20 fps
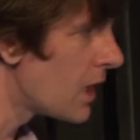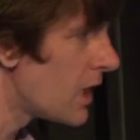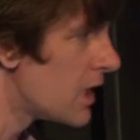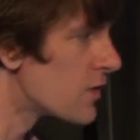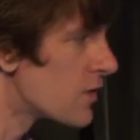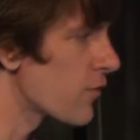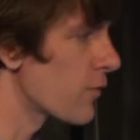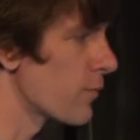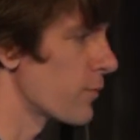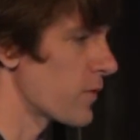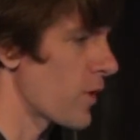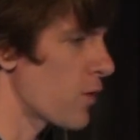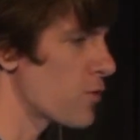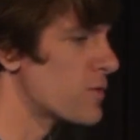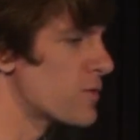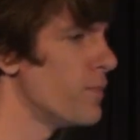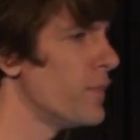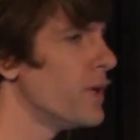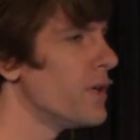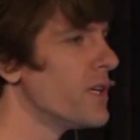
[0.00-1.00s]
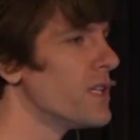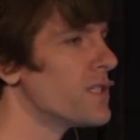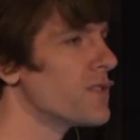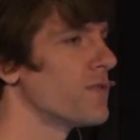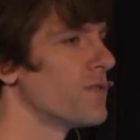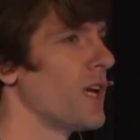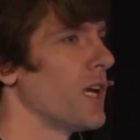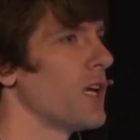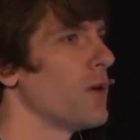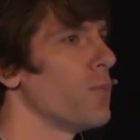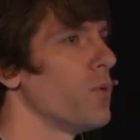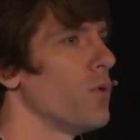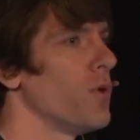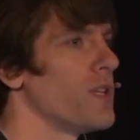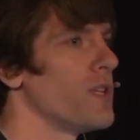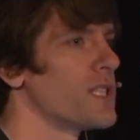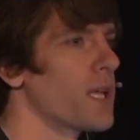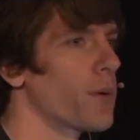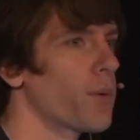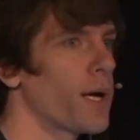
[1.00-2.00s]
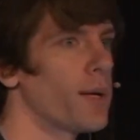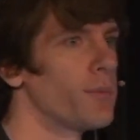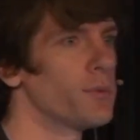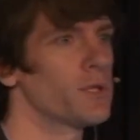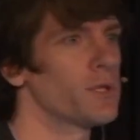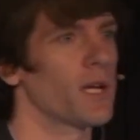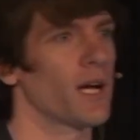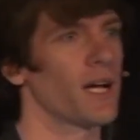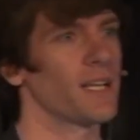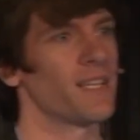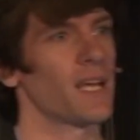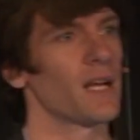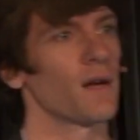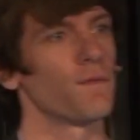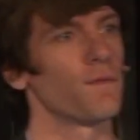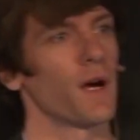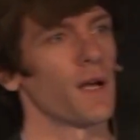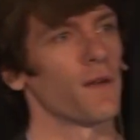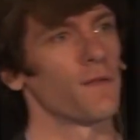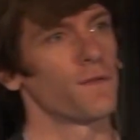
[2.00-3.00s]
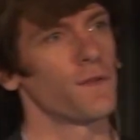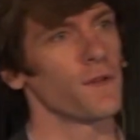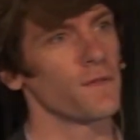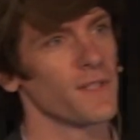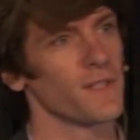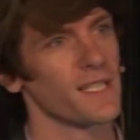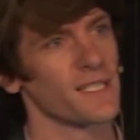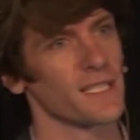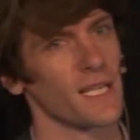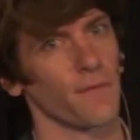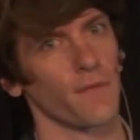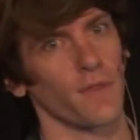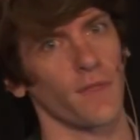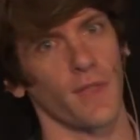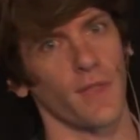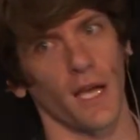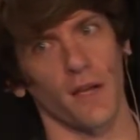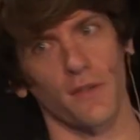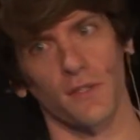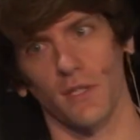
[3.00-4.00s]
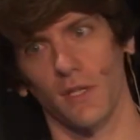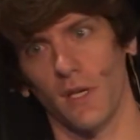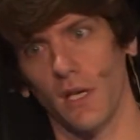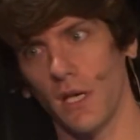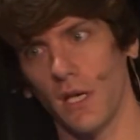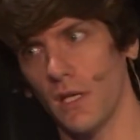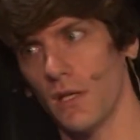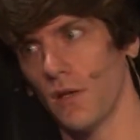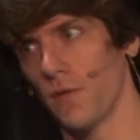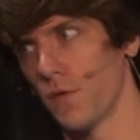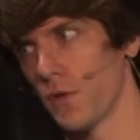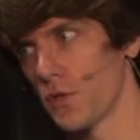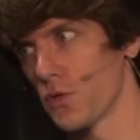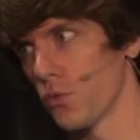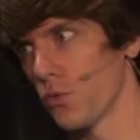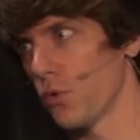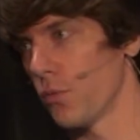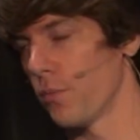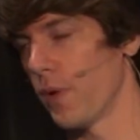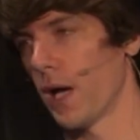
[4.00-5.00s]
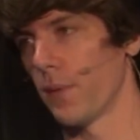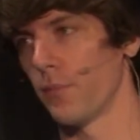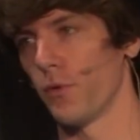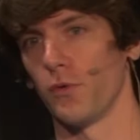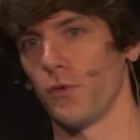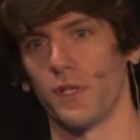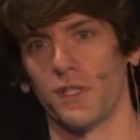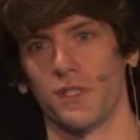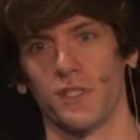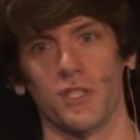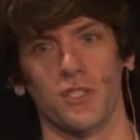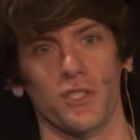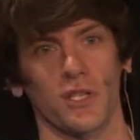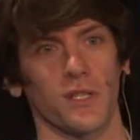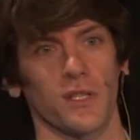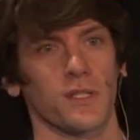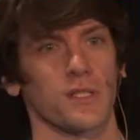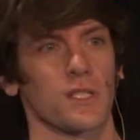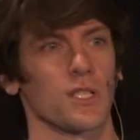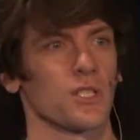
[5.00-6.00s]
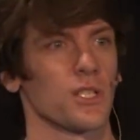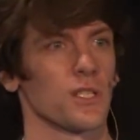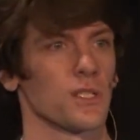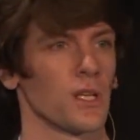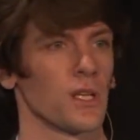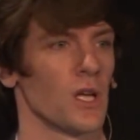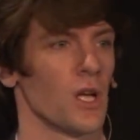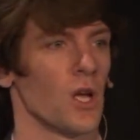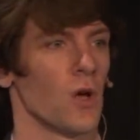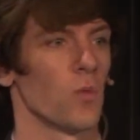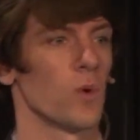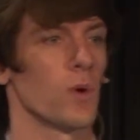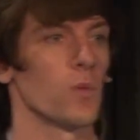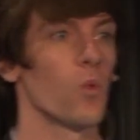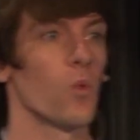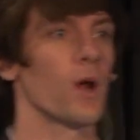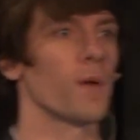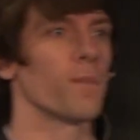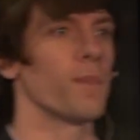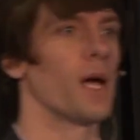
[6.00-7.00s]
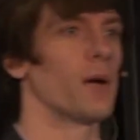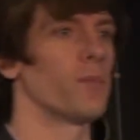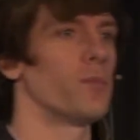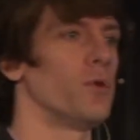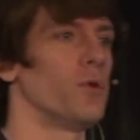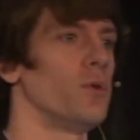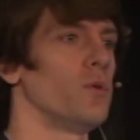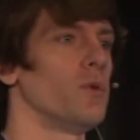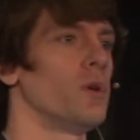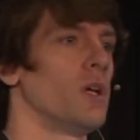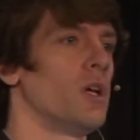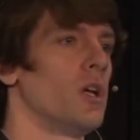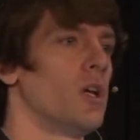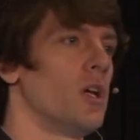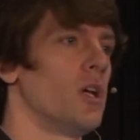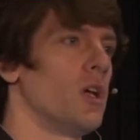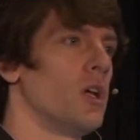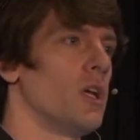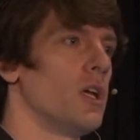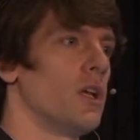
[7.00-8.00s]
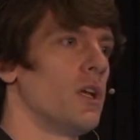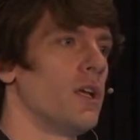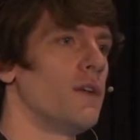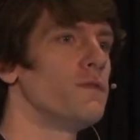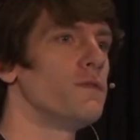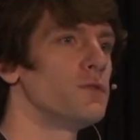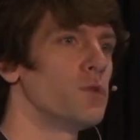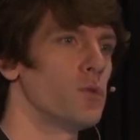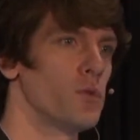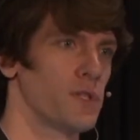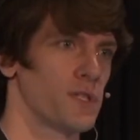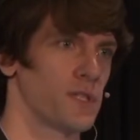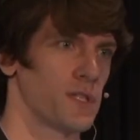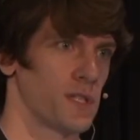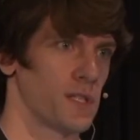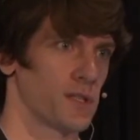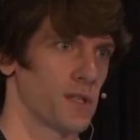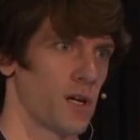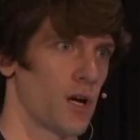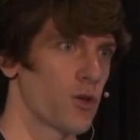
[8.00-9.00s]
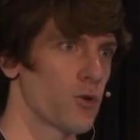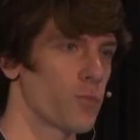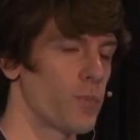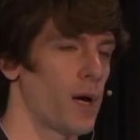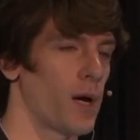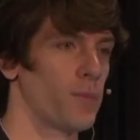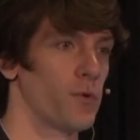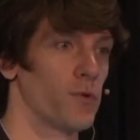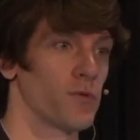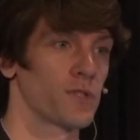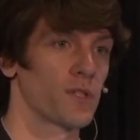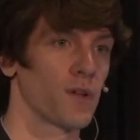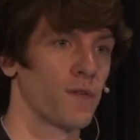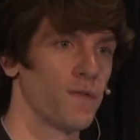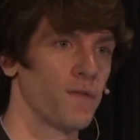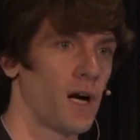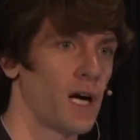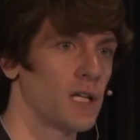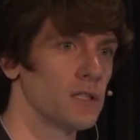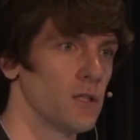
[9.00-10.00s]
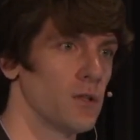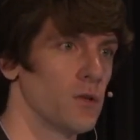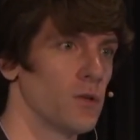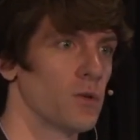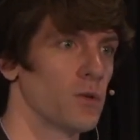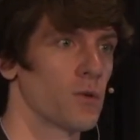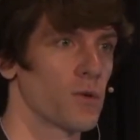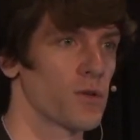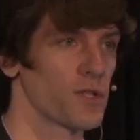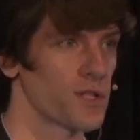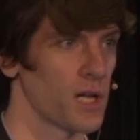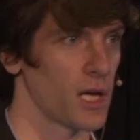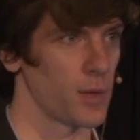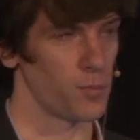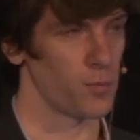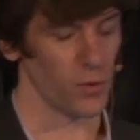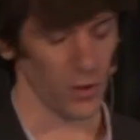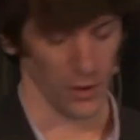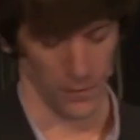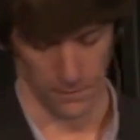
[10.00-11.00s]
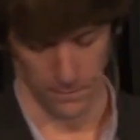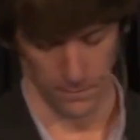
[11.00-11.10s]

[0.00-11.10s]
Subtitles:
From those millions of data points, they were able to identify 57,000 individual baboon decisions, such as when one baboon influences other baboons to follow or stay put.